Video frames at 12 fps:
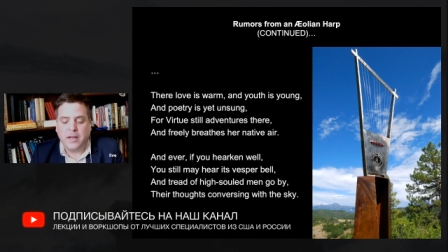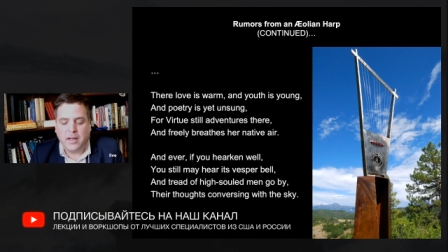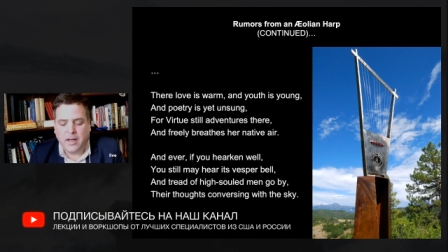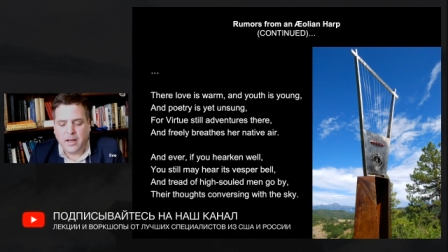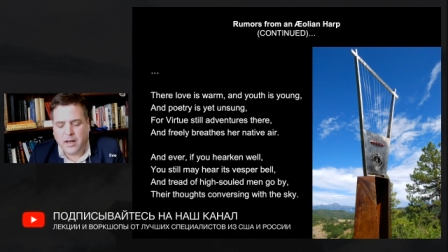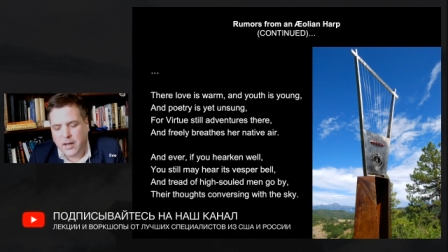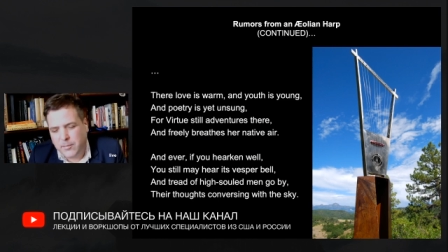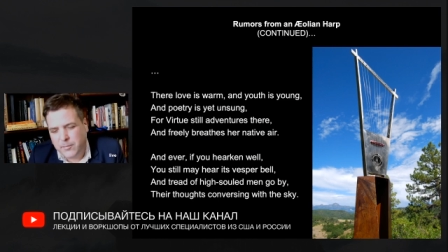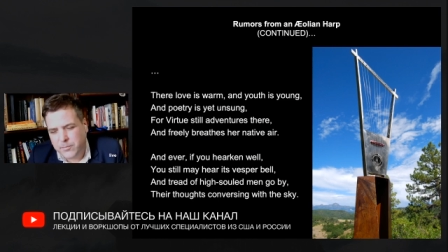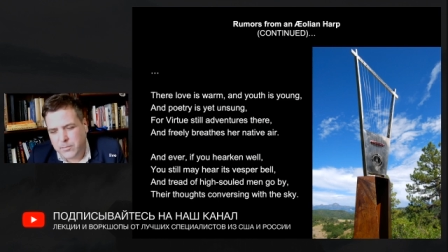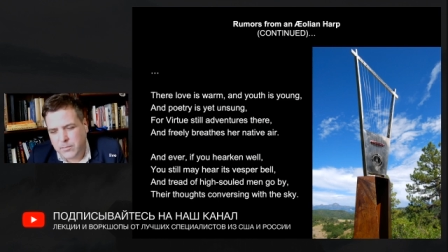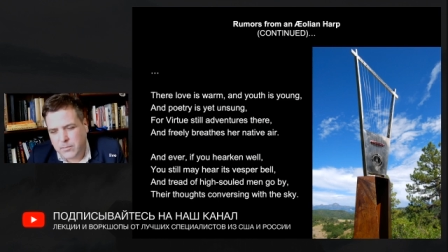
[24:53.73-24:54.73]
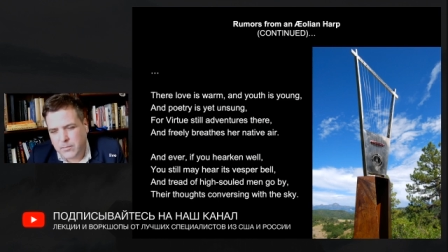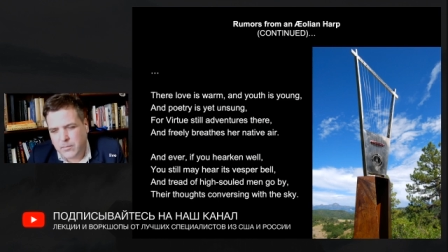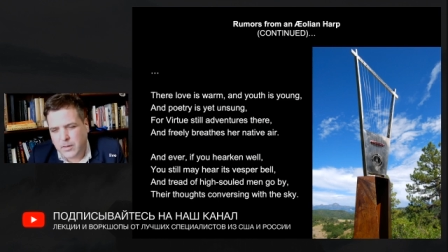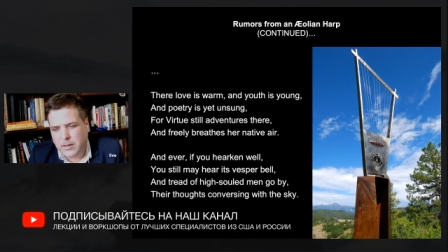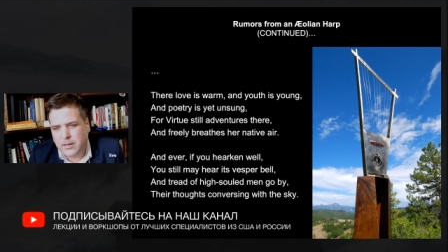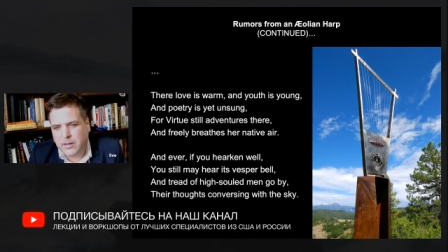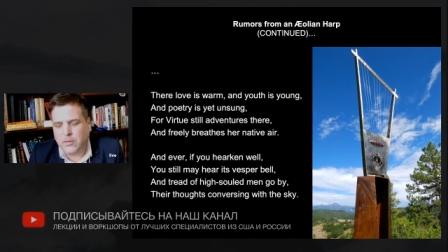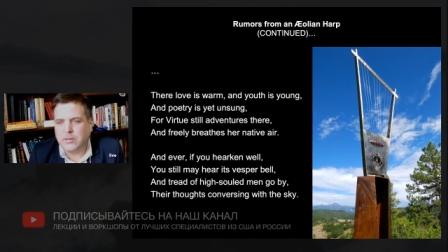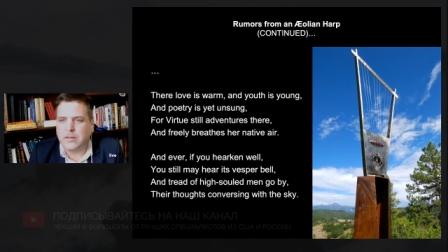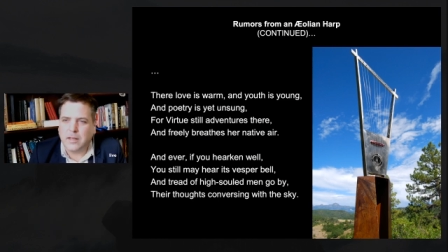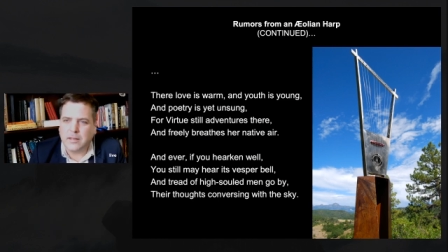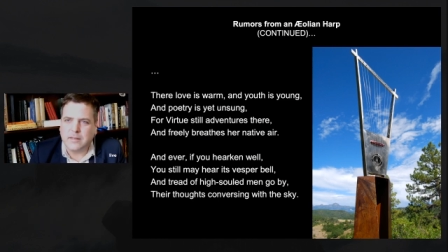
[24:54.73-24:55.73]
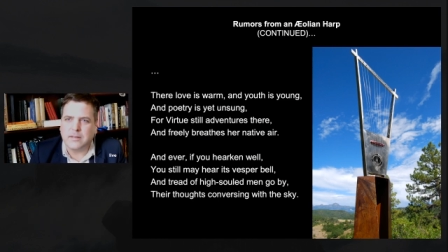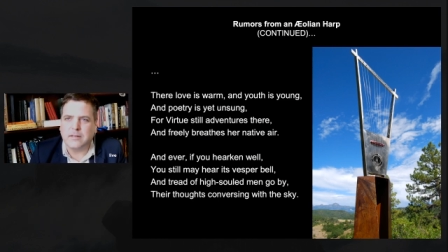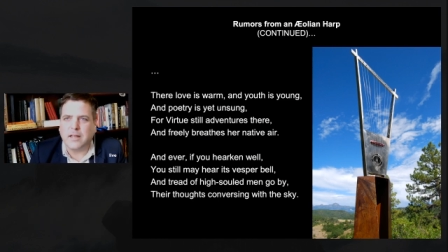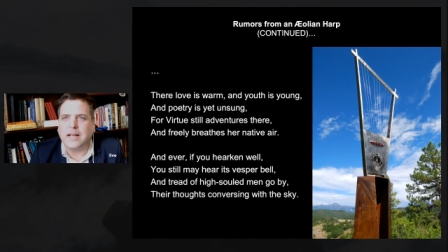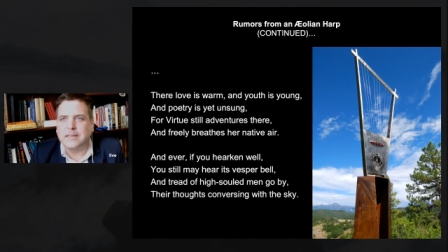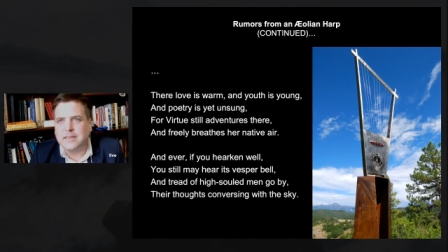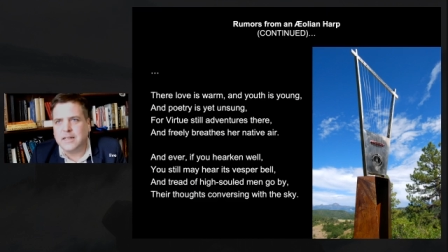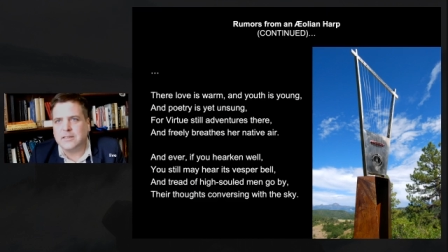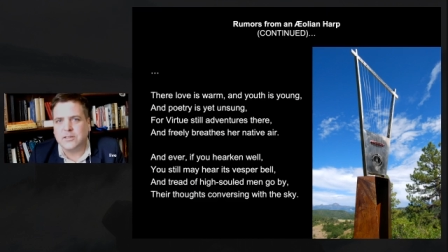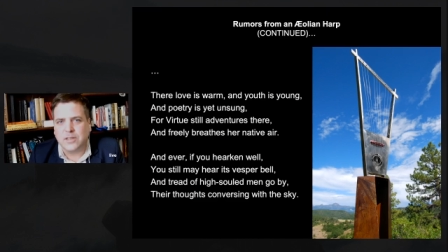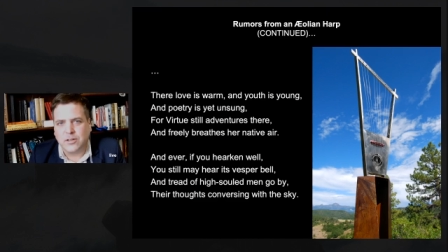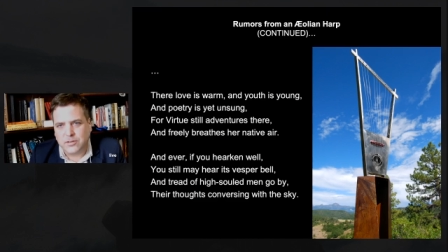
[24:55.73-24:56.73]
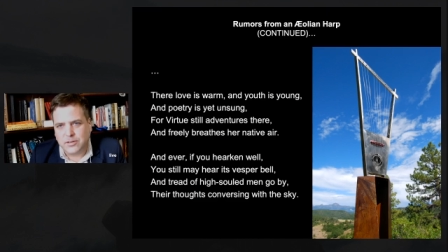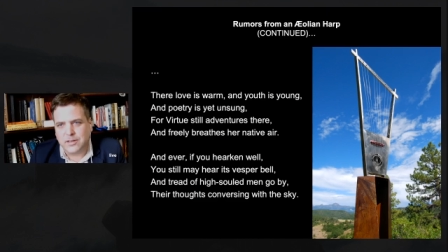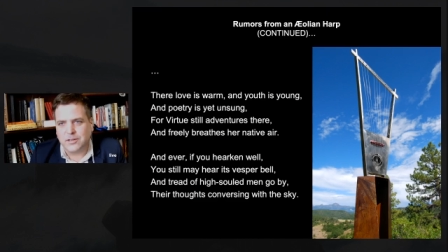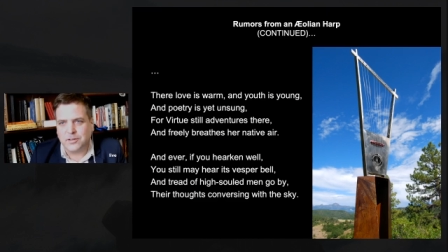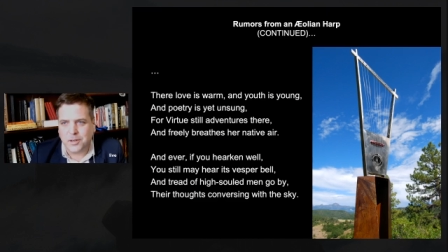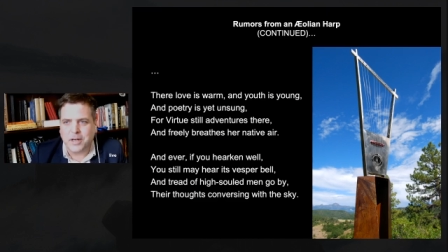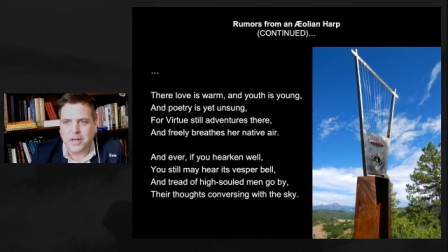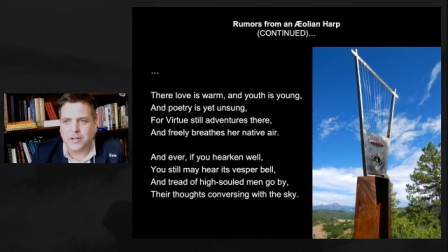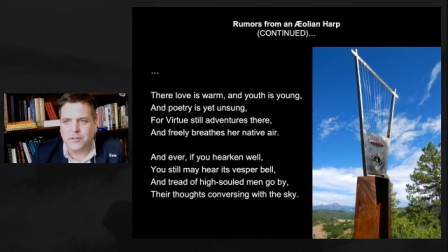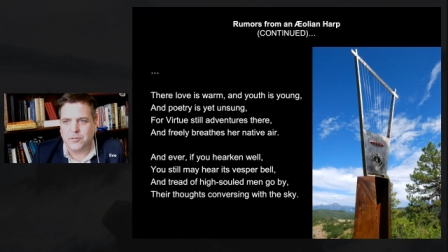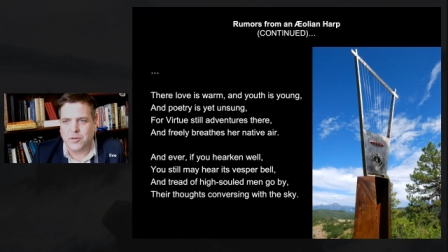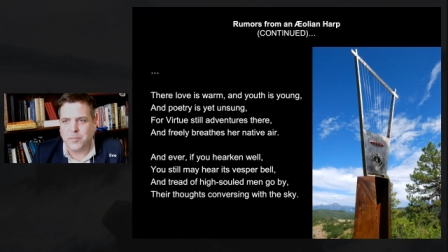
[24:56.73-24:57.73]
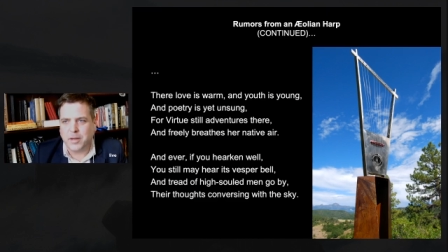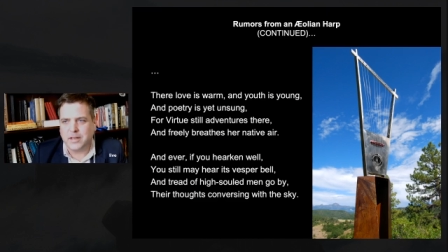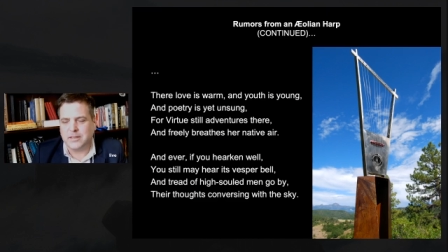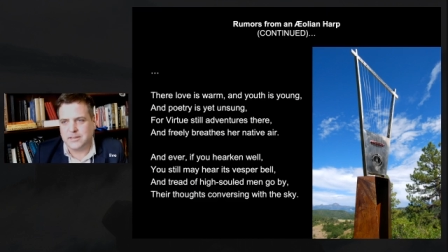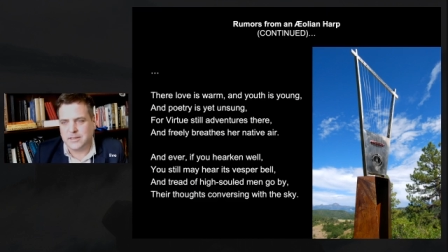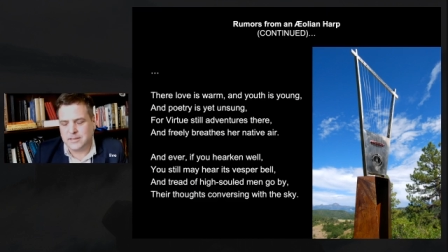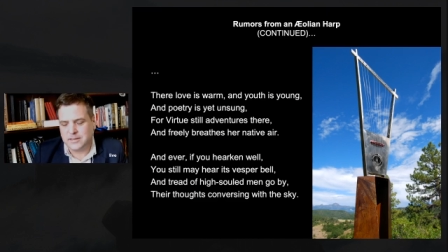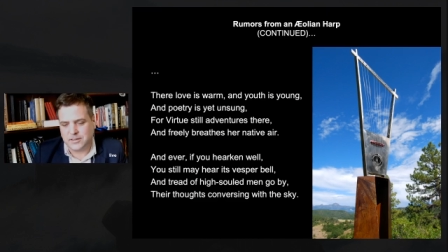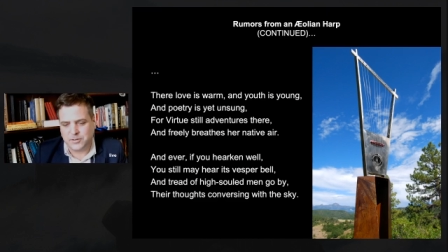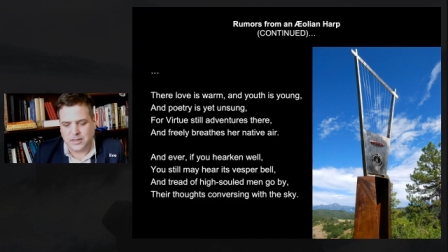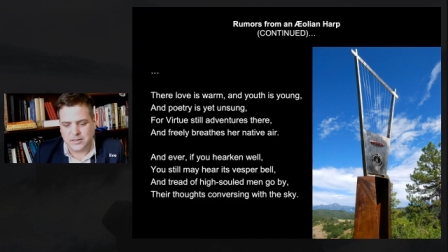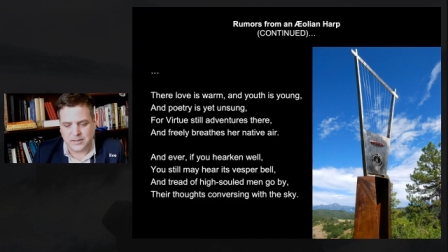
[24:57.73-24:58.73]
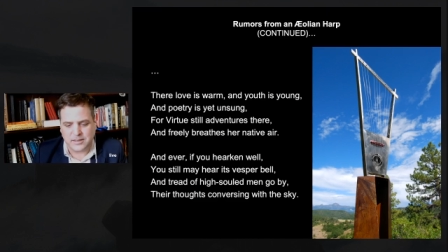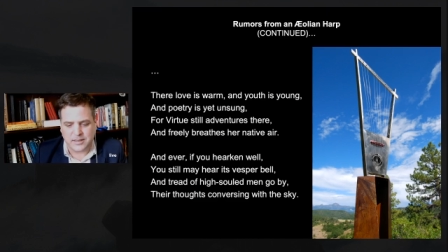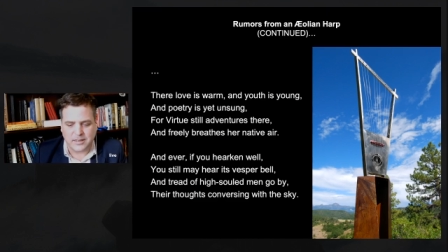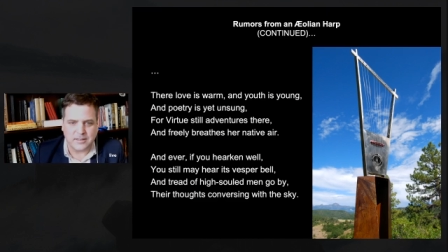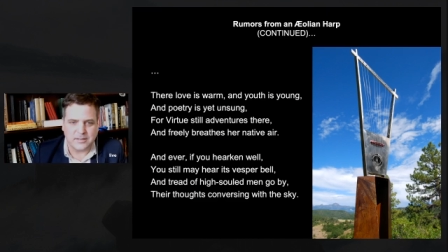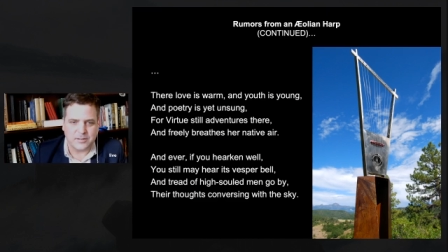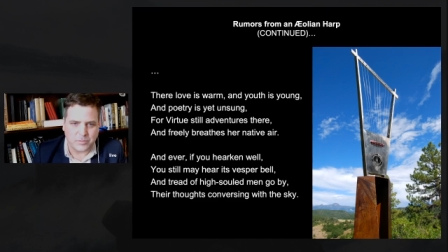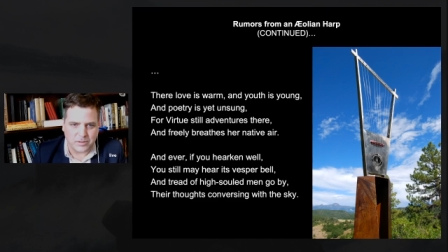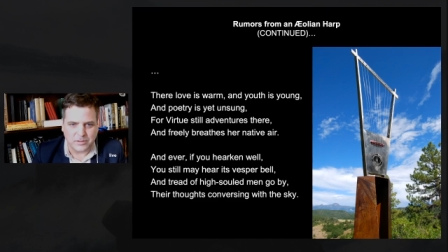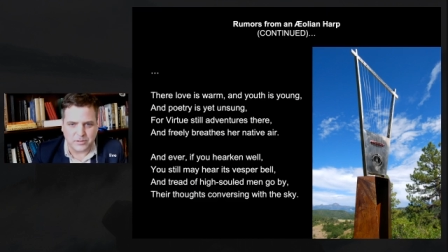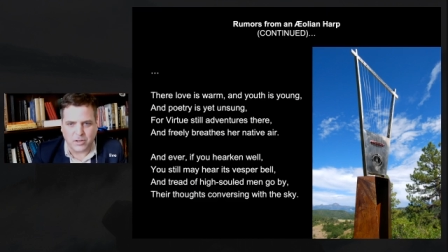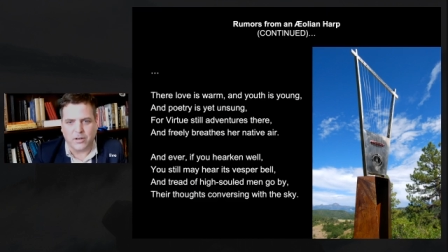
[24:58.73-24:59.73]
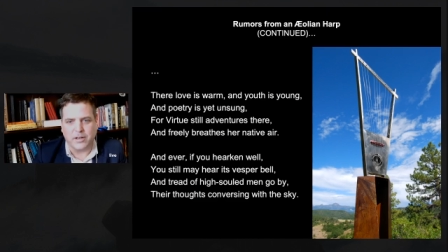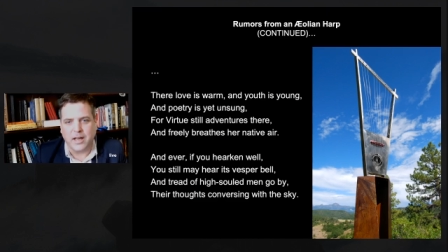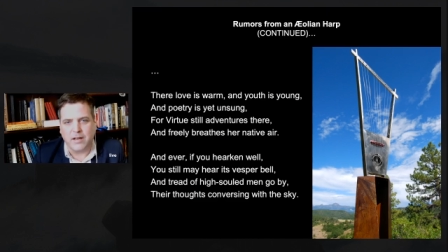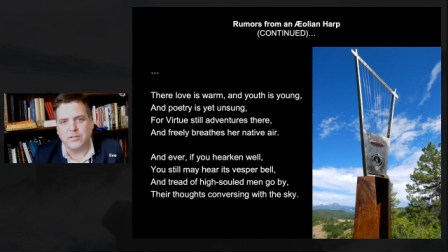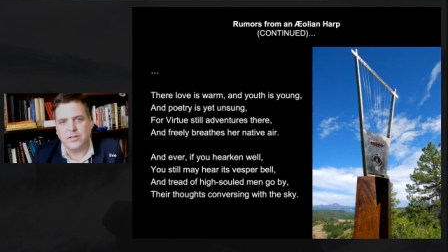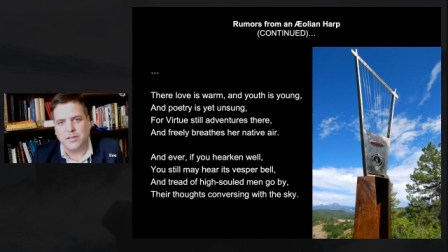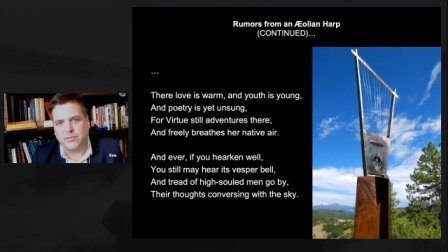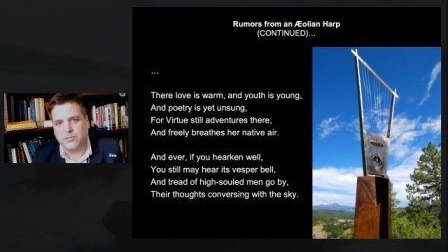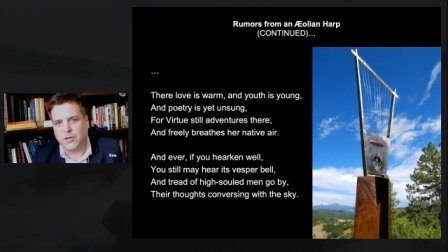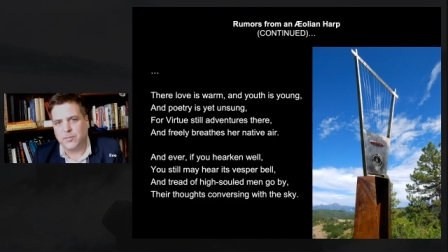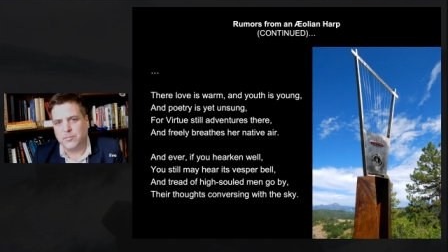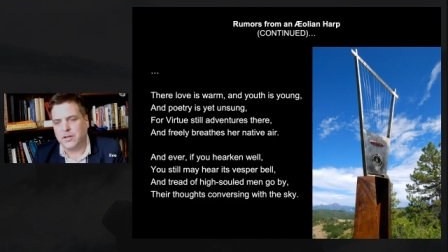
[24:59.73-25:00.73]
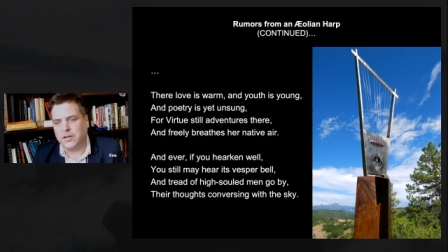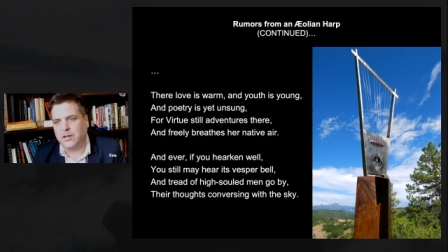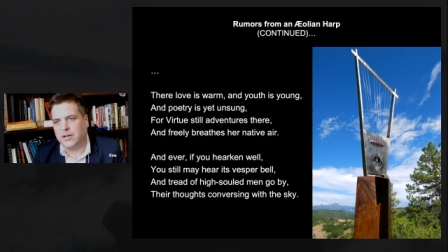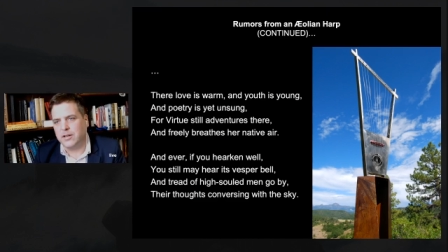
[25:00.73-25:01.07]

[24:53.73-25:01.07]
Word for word: Um, you know, and like I said, so the American Romanticists and Transcendentalists were drawing heavily from their